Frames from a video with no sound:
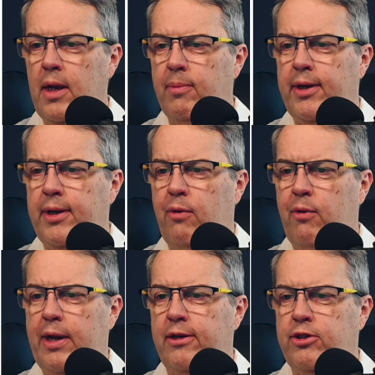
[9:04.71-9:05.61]
but now we
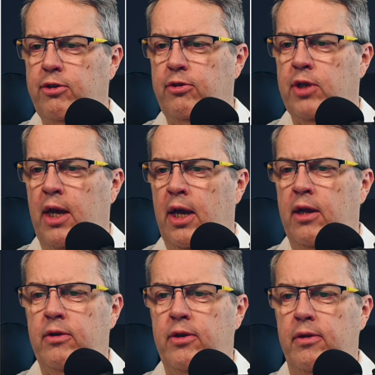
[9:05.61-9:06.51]
can choose
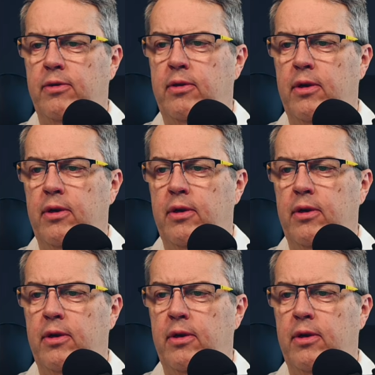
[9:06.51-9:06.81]
to